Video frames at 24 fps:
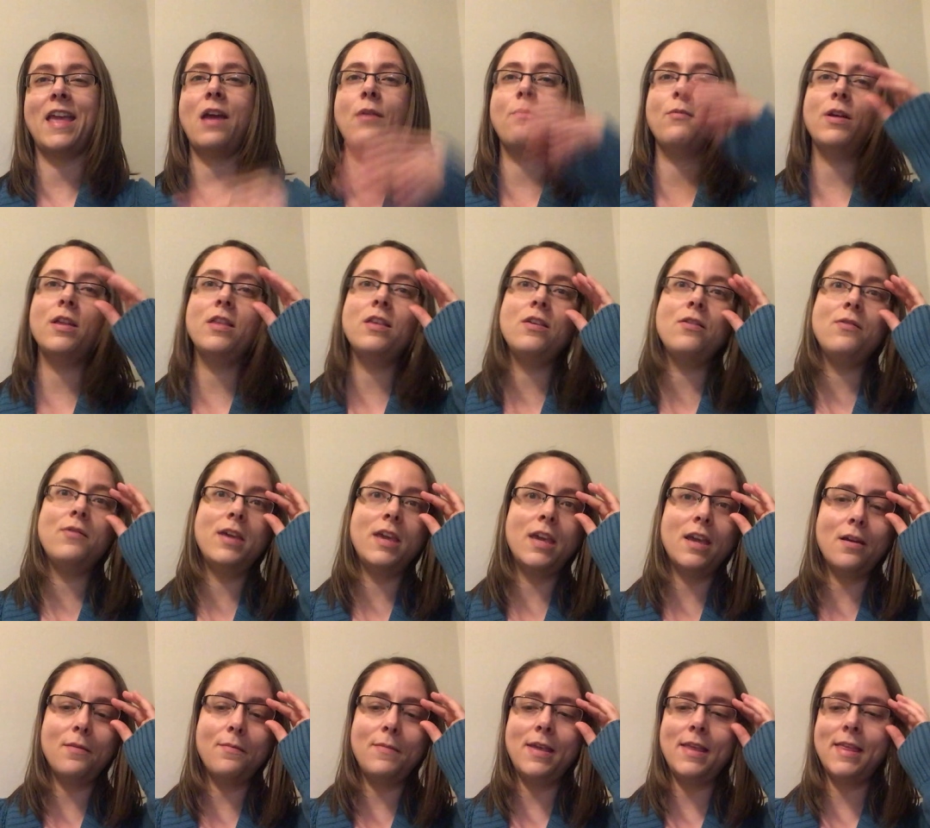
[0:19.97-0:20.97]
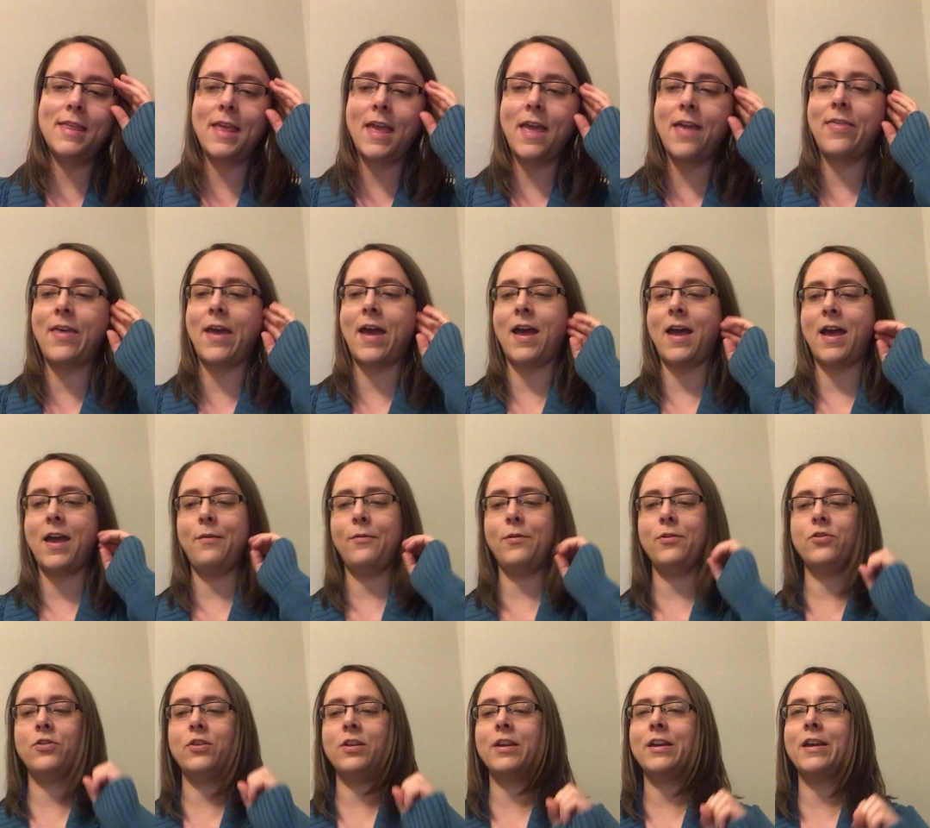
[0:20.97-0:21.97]
And when you hear me say that, I
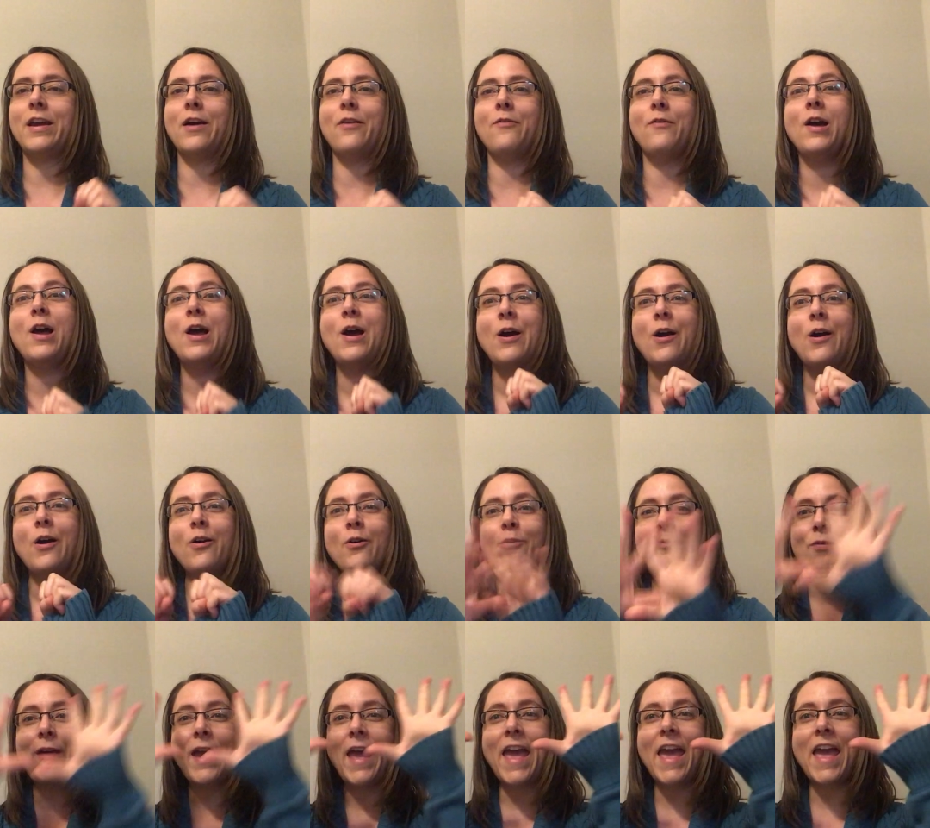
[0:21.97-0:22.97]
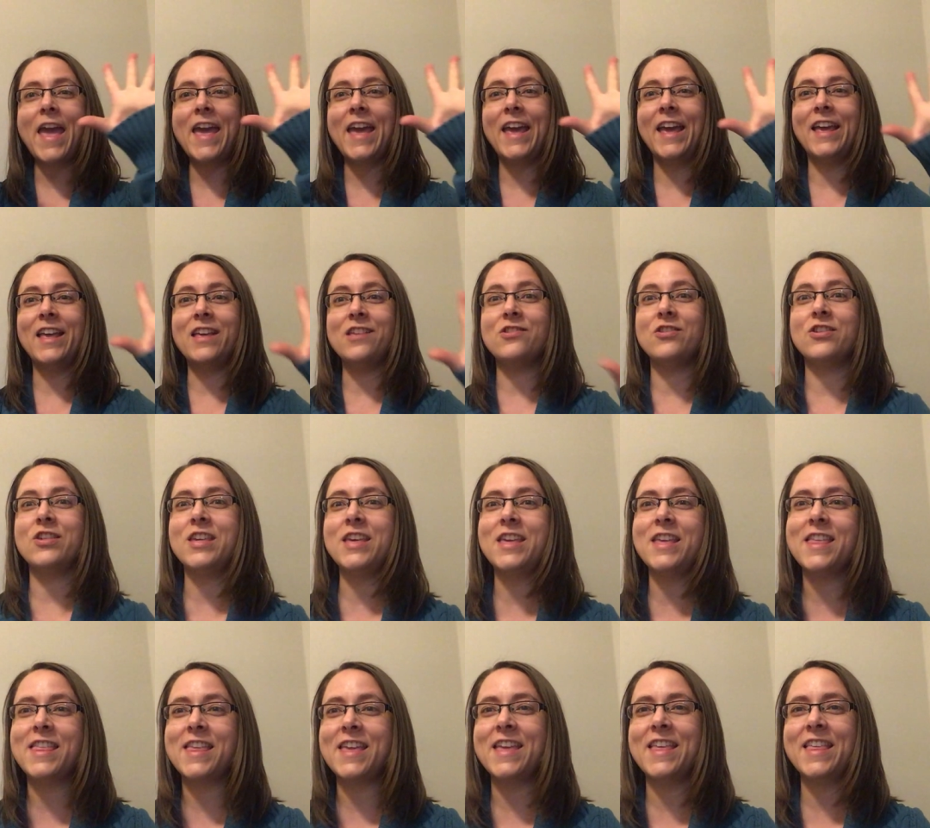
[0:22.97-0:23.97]
want you to go, hooray,
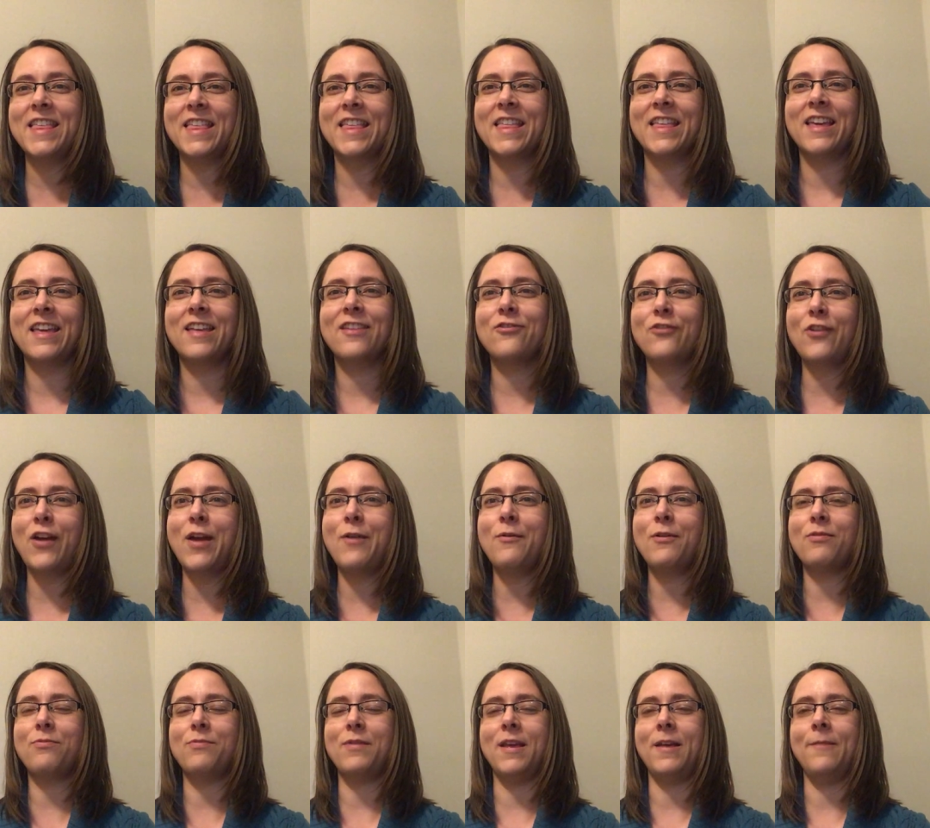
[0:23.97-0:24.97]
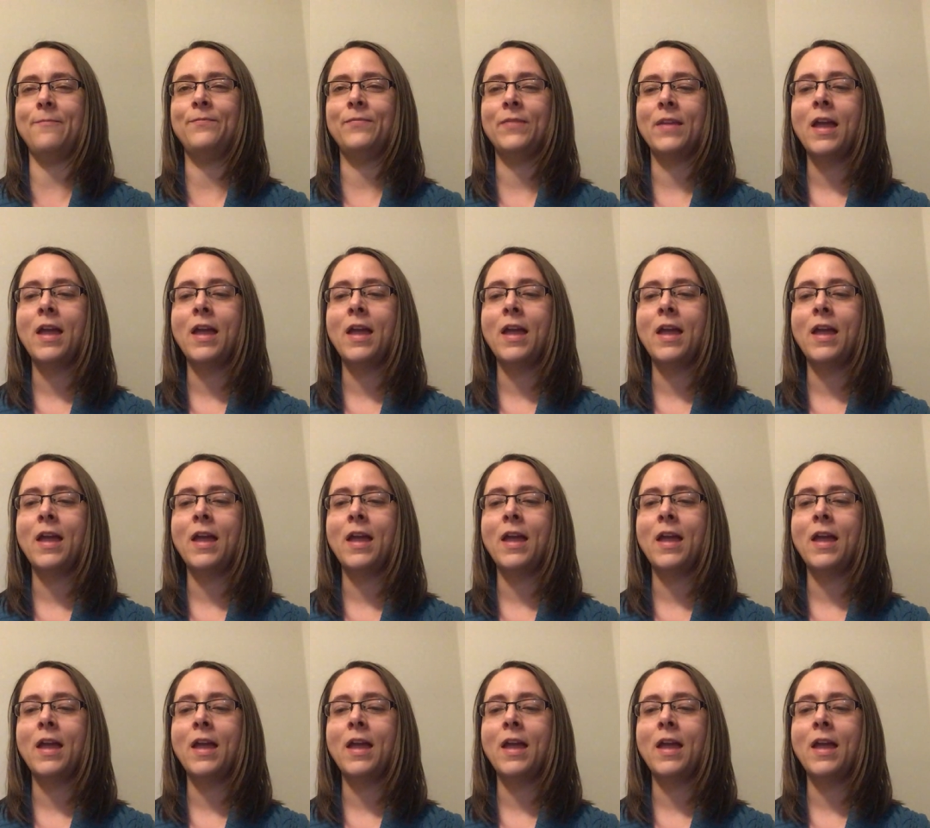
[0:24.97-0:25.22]
Jesus. Try it with me.